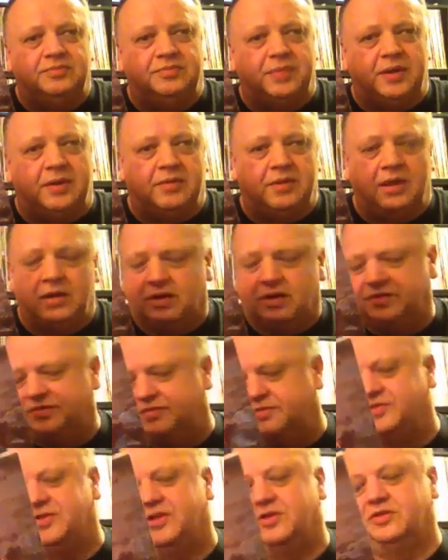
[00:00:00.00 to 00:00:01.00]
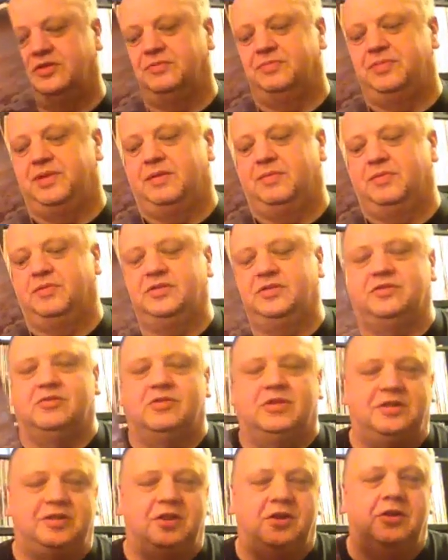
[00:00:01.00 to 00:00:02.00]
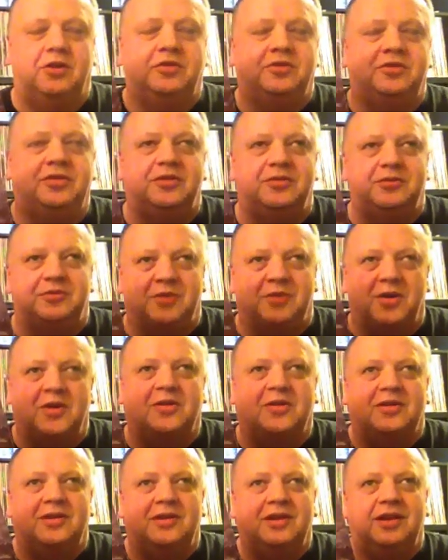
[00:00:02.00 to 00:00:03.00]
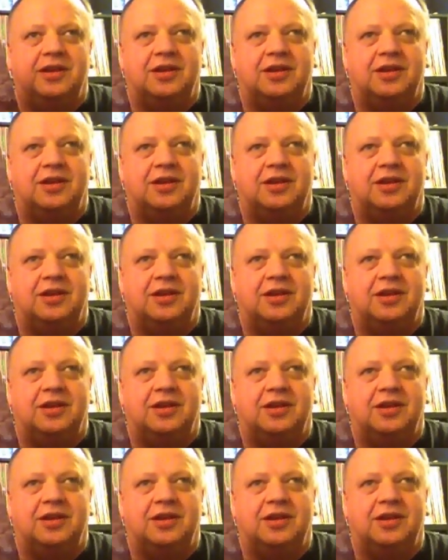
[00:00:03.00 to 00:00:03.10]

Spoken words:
Rock